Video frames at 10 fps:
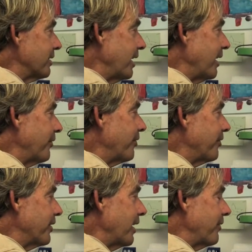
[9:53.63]
they've
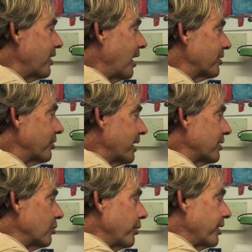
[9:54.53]

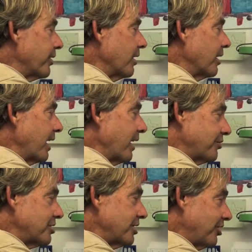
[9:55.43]
contracted with
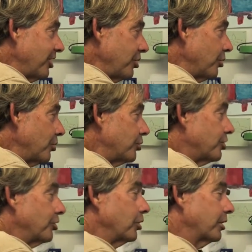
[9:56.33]
FGCU
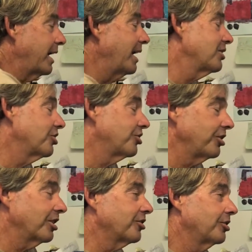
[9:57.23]
to look at
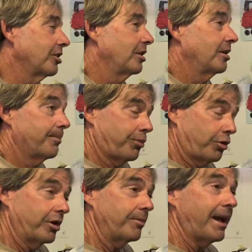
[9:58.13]
6
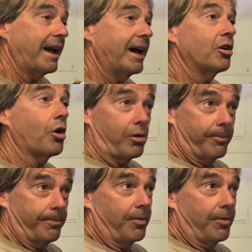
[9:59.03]
pretty bad or